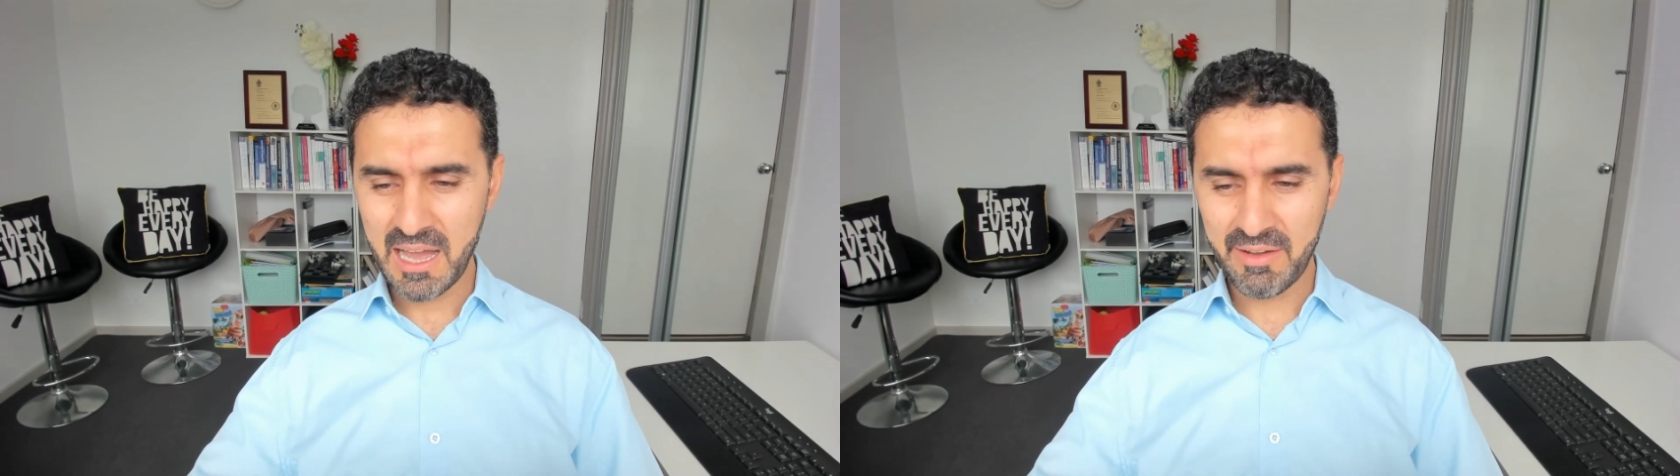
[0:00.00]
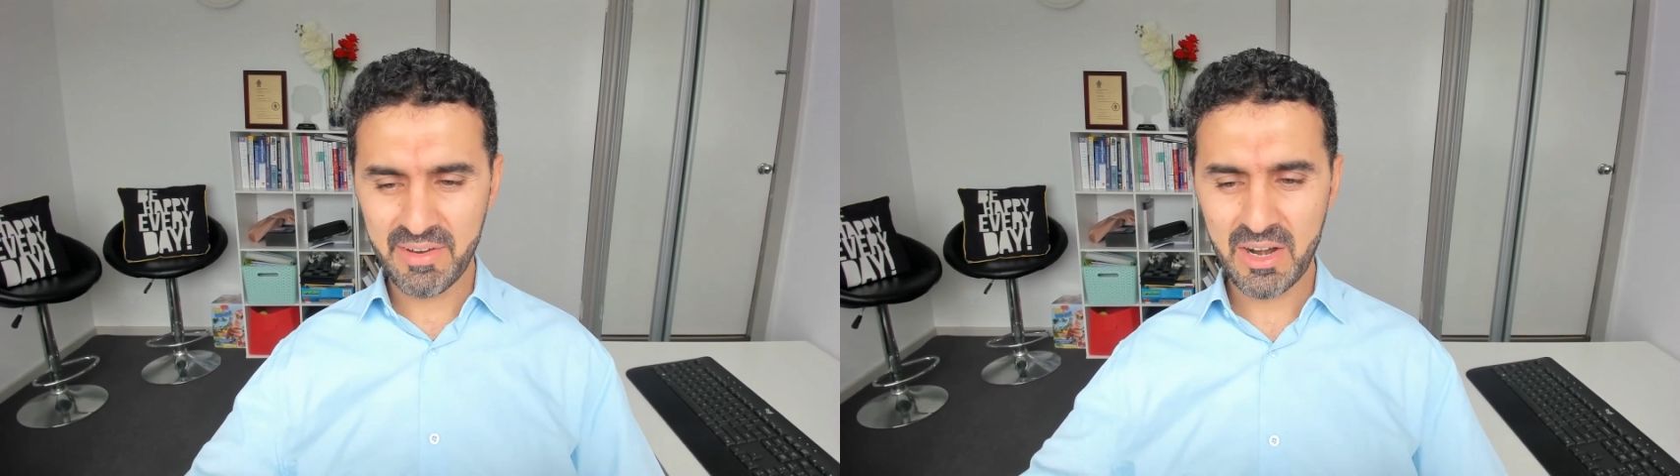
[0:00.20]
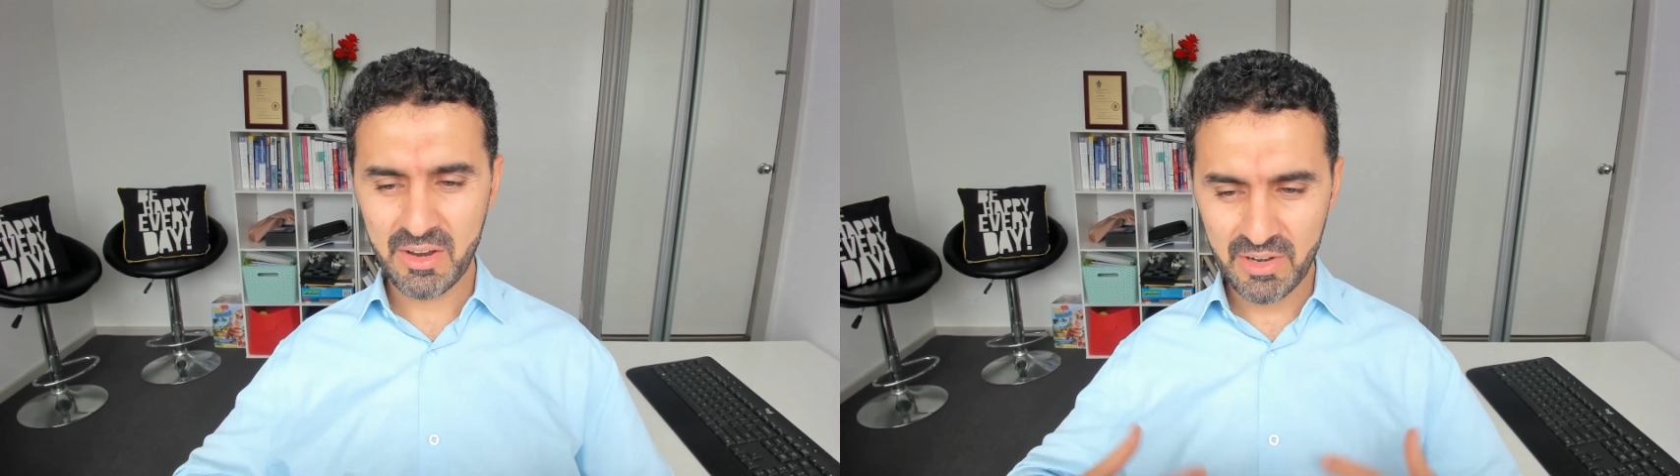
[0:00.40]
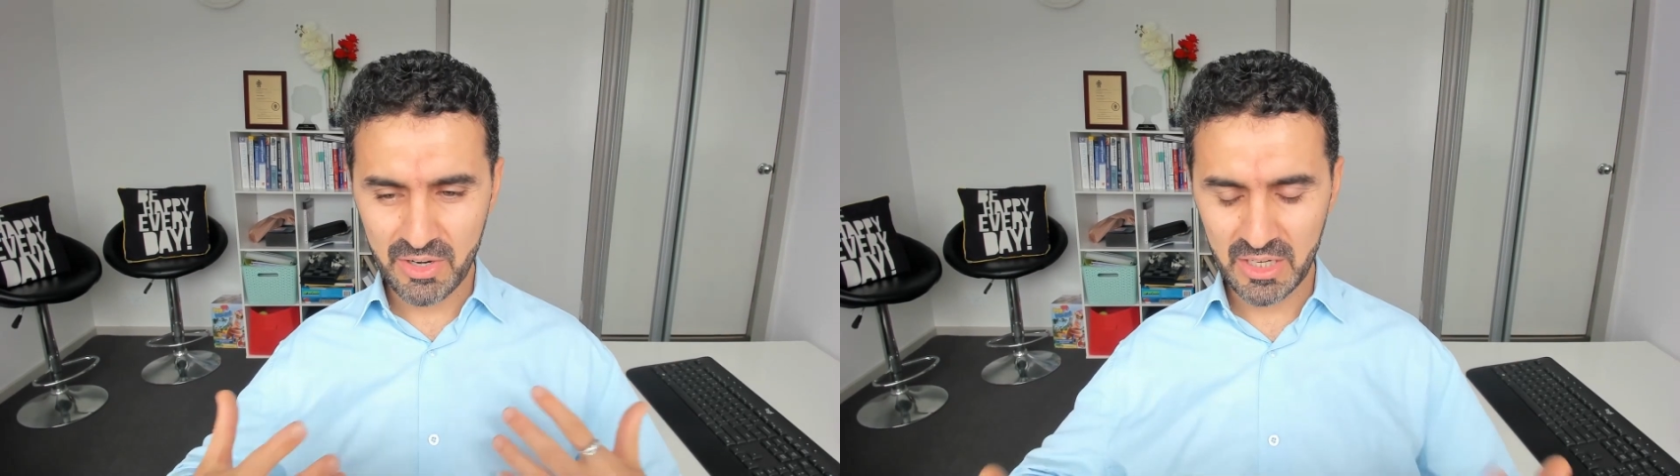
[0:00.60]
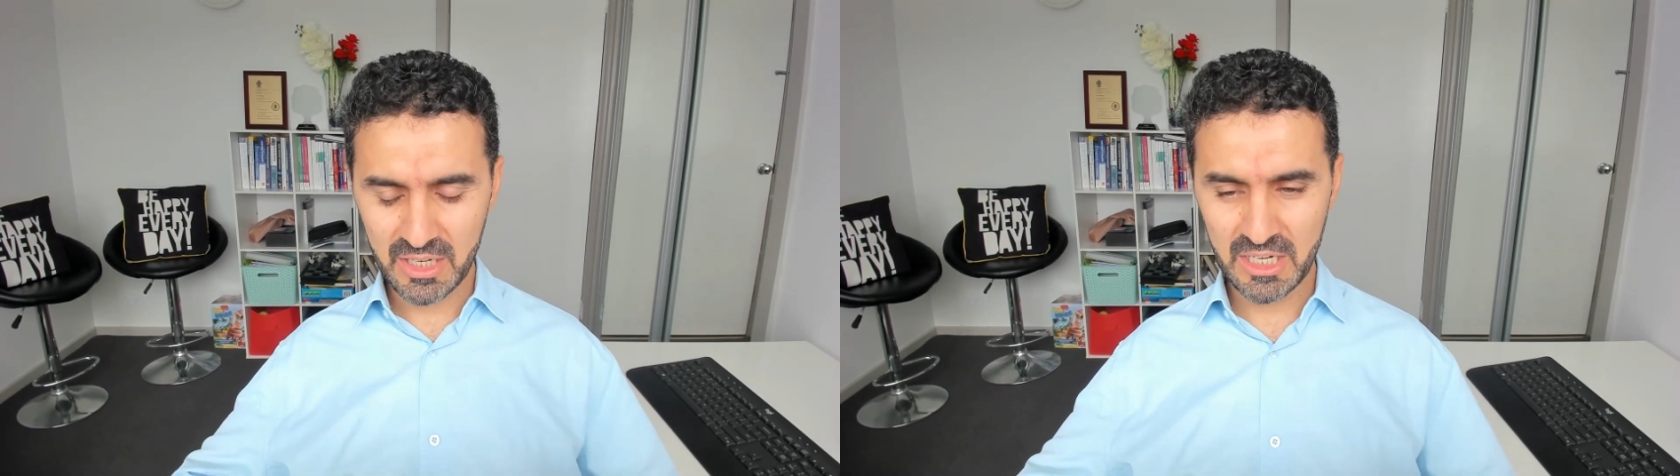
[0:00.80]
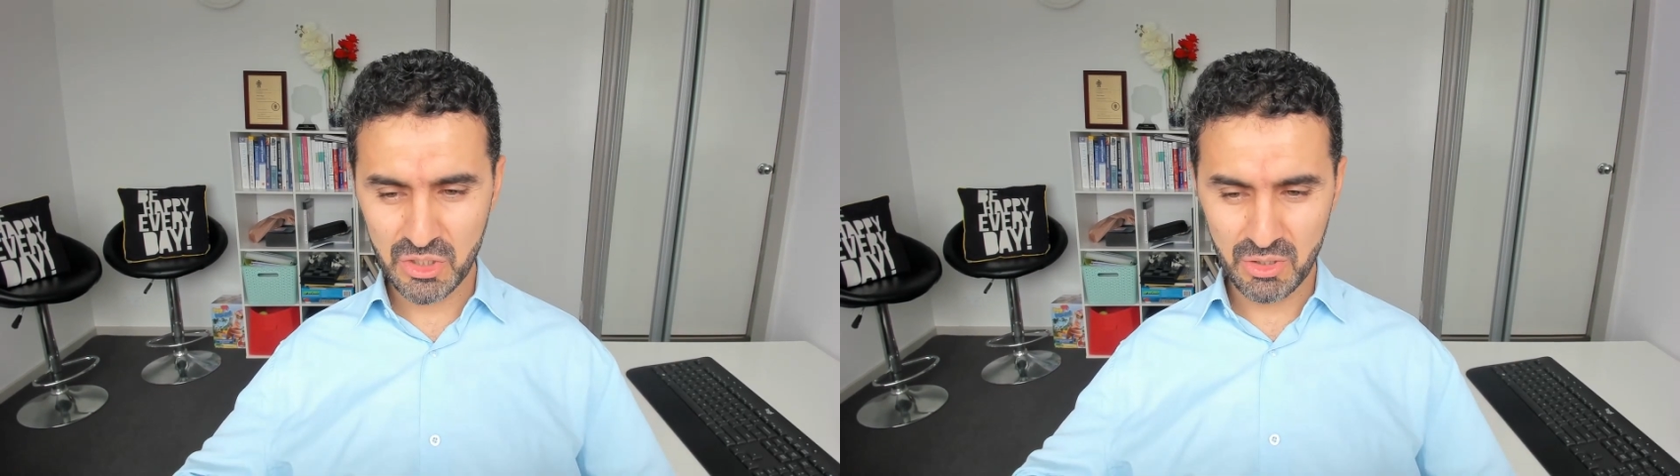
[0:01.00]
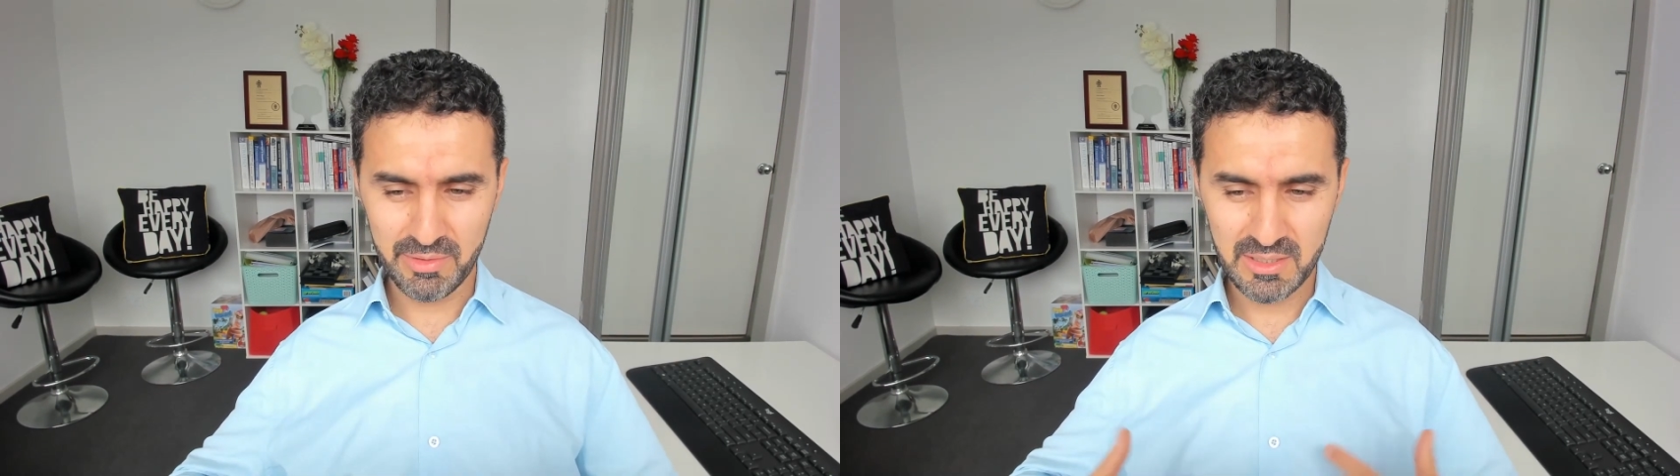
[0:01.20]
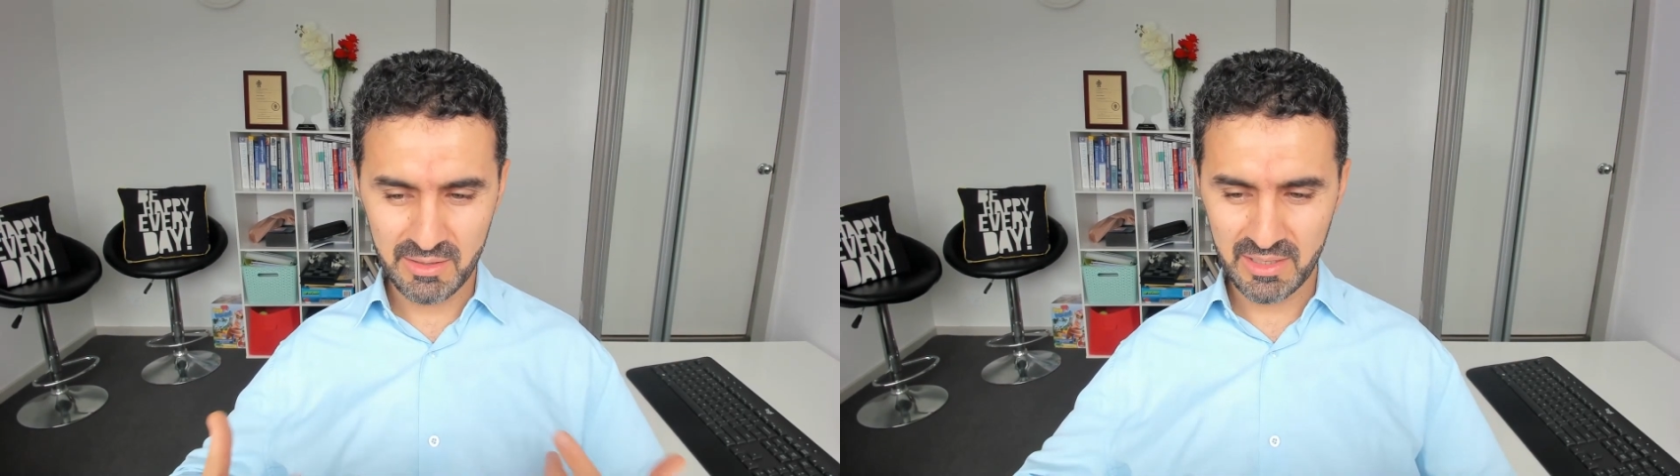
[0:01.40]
a very, very intuitive,